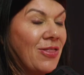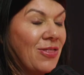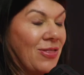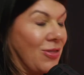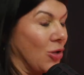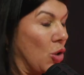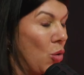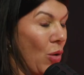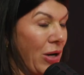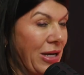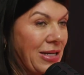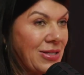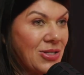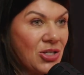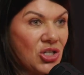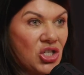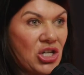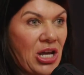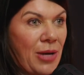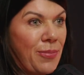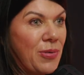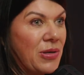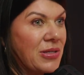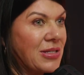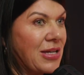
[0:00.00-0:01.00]
quickest,
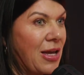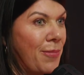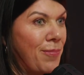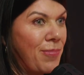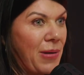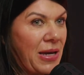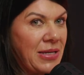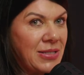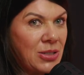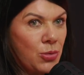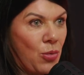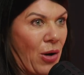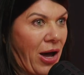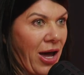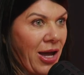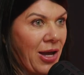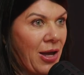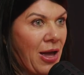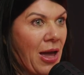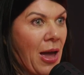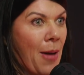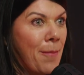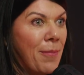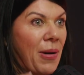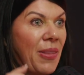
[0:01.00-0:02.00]
cheapest, and best way.
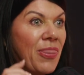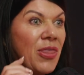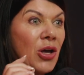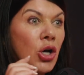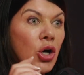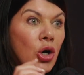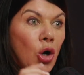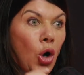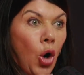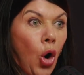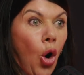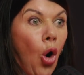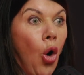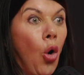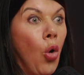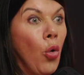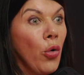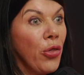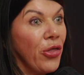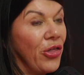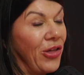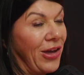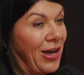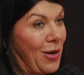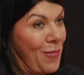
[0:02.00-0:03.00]
But the cool
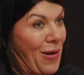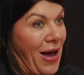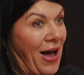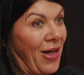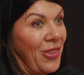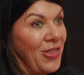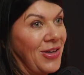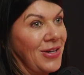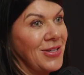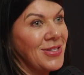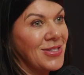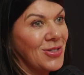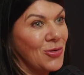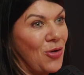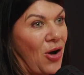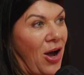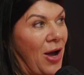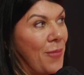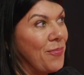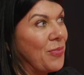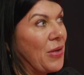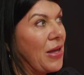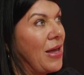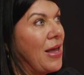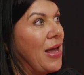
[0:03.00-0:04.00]
thing about this, right,
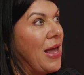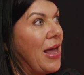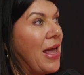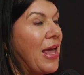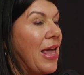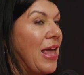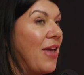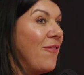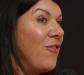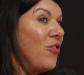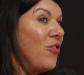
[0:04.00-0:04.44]
if